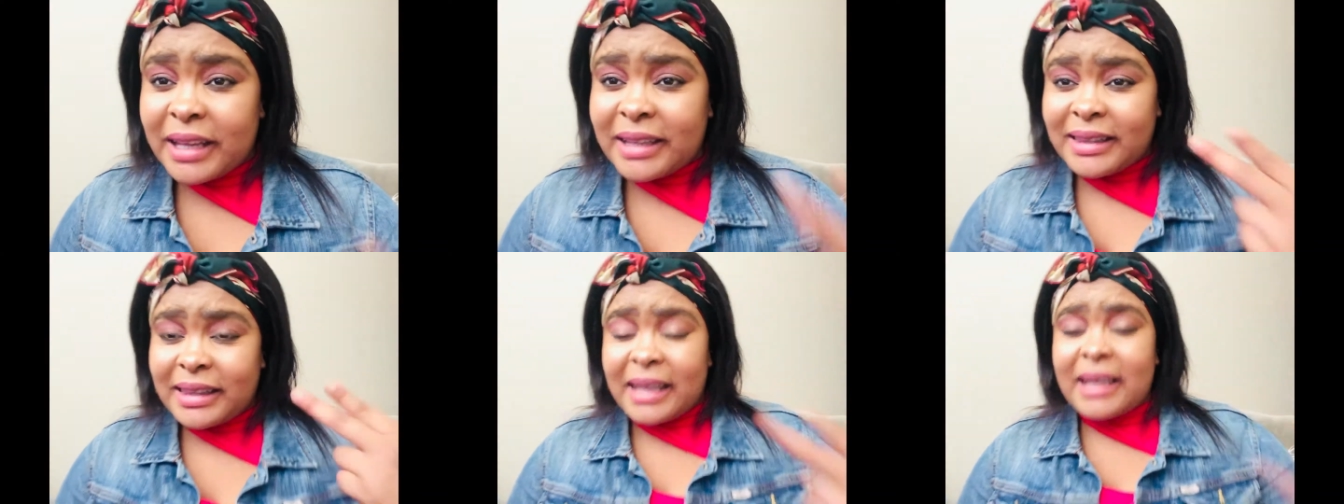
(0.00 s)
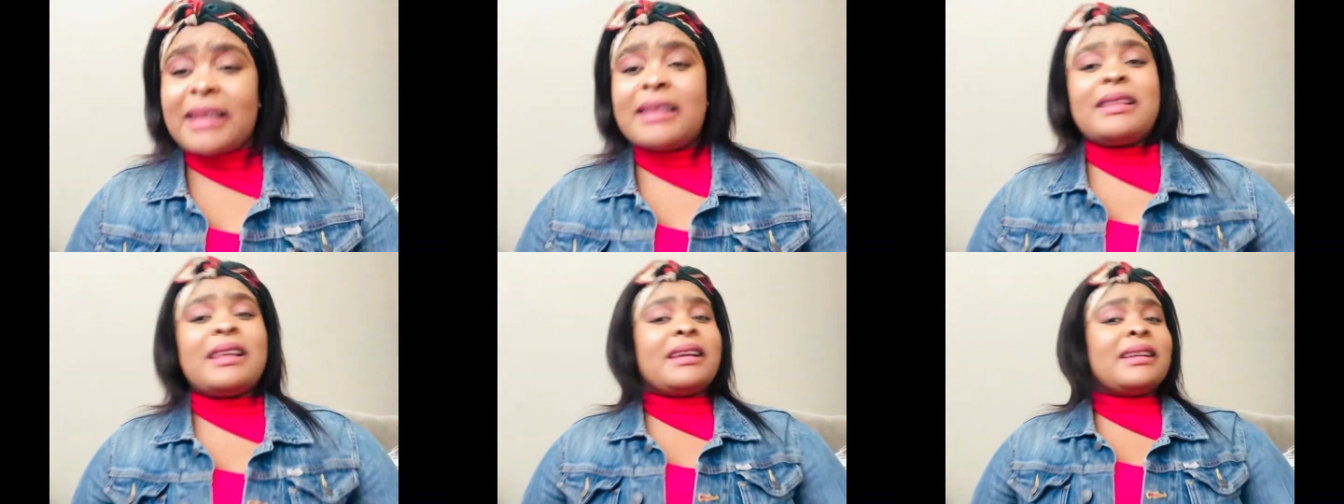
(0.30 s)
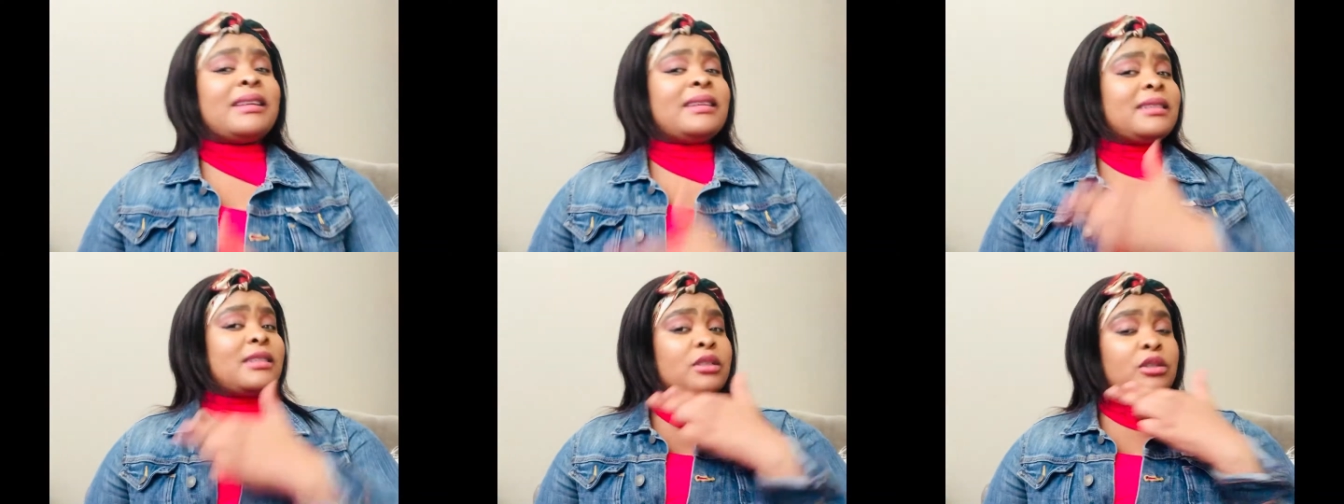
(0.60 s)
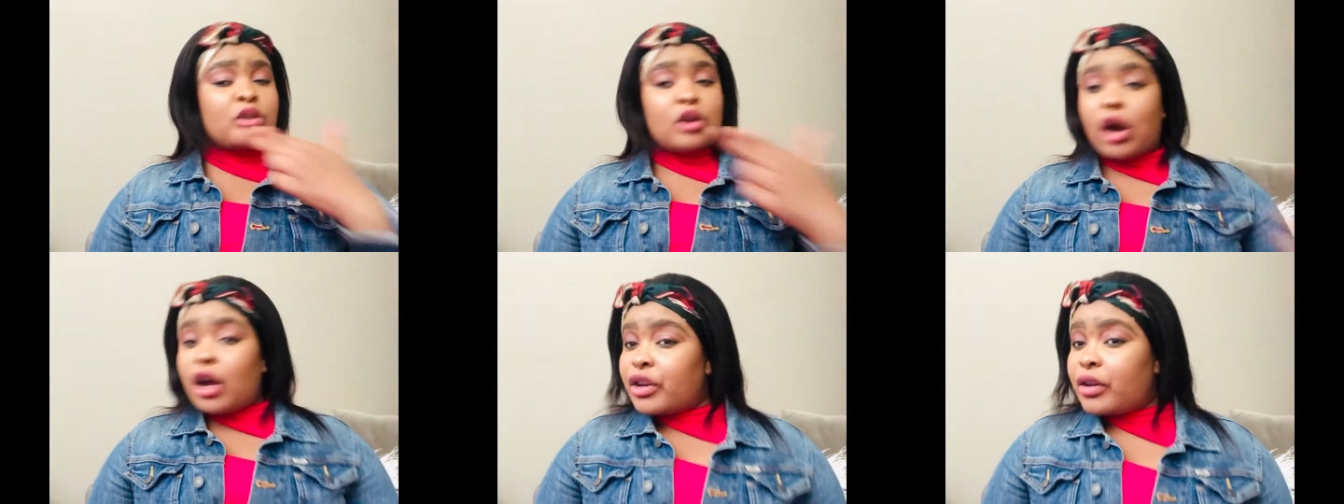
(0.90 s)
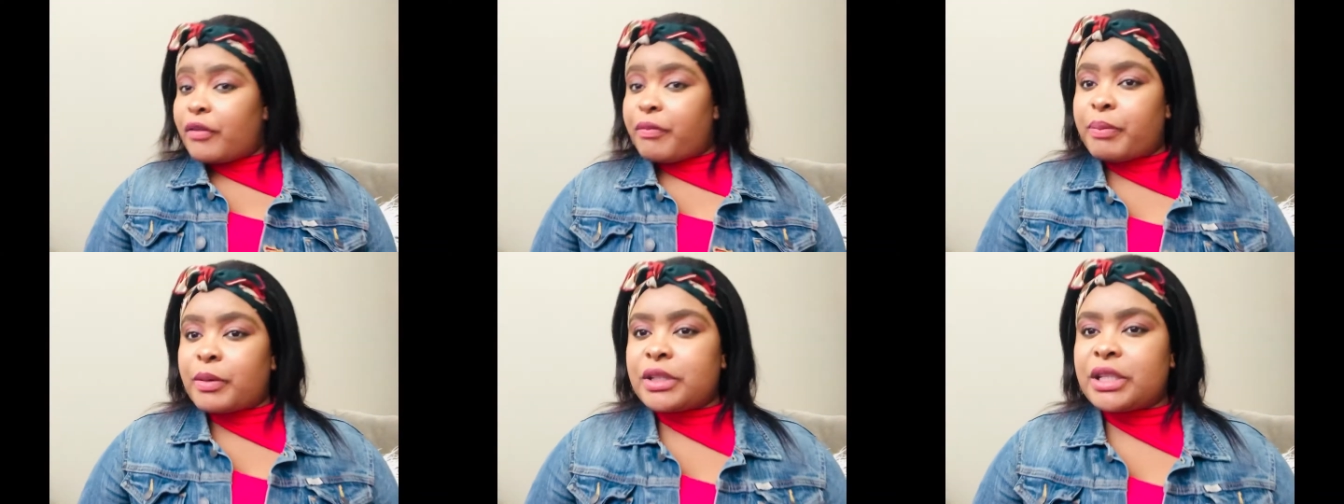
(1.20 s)
think there is a lot
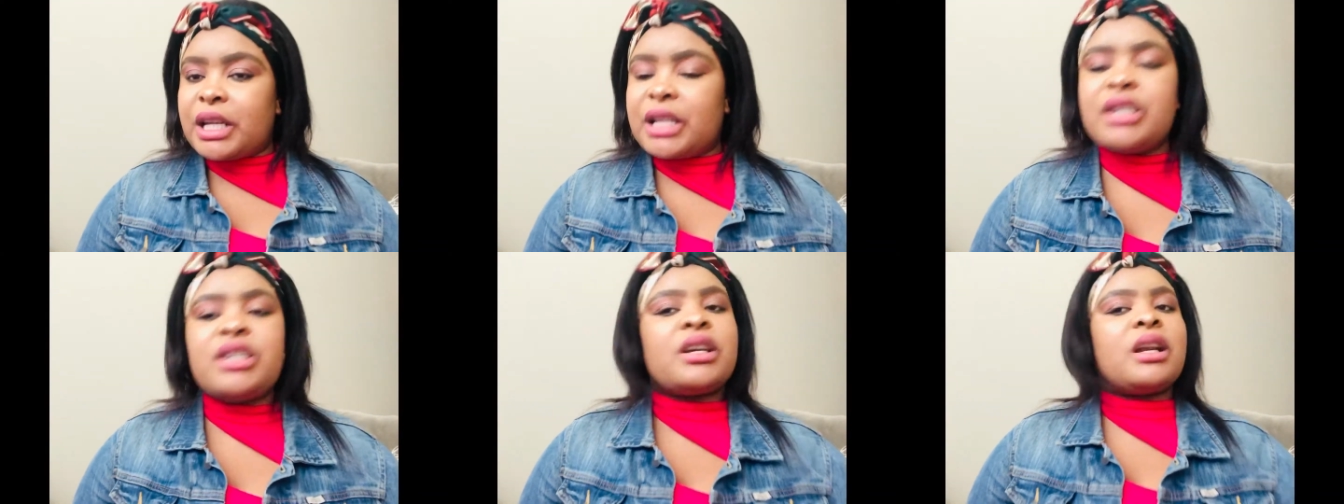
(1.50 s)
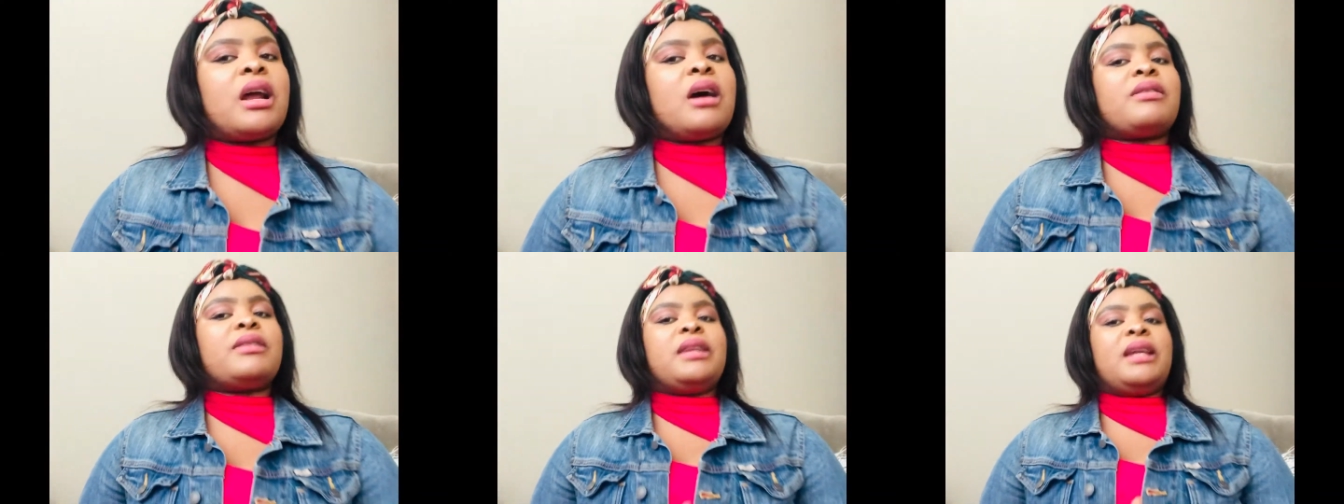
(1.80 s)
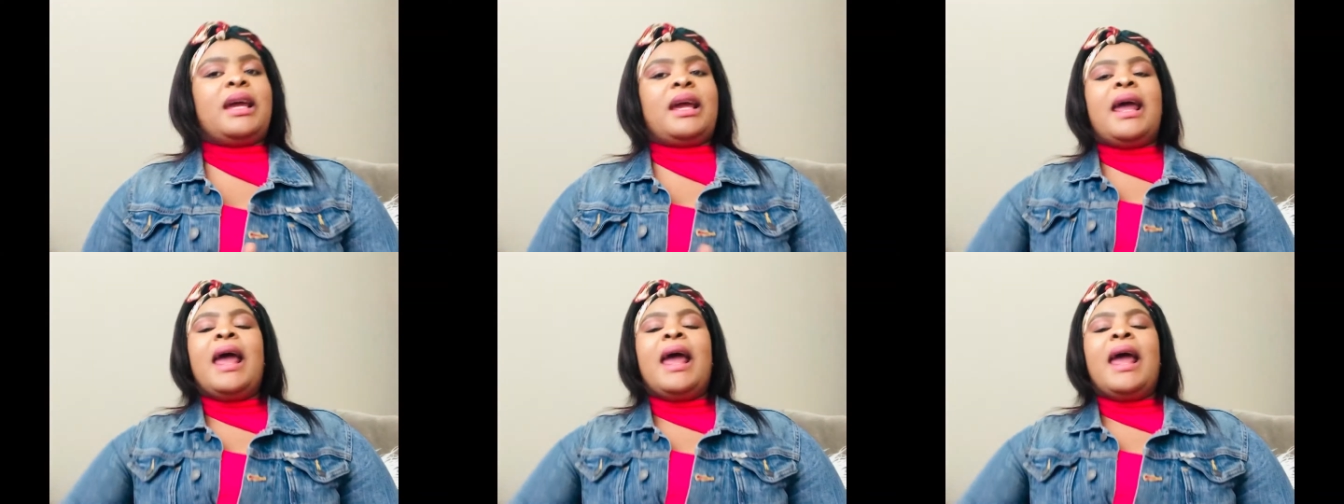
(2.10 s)
of potential out there,